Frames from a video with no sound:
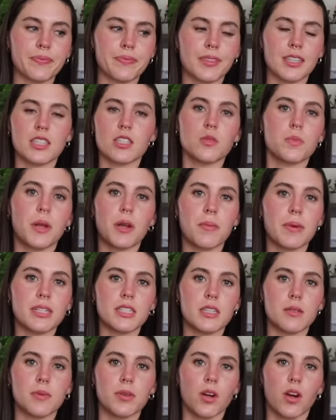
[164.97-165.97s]
This has been on my
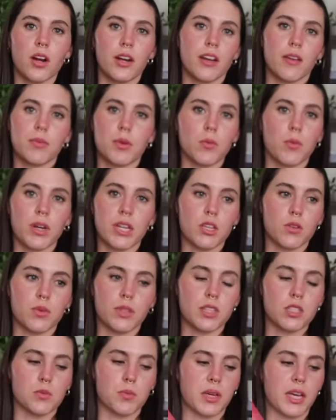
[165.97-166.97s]
TBR and I've been wanting to
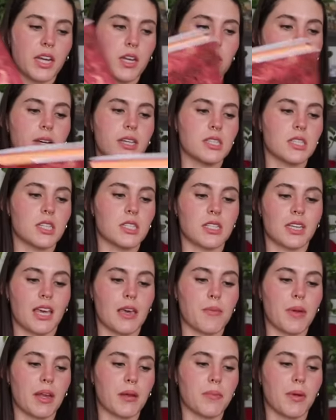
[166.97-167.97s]
read this book anyways since it
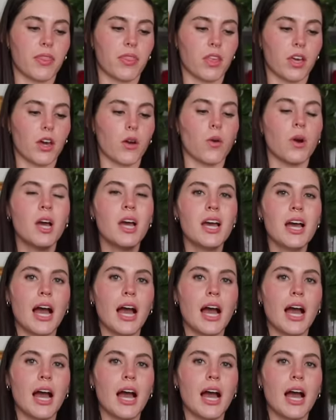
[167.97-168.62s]
came out a month ago.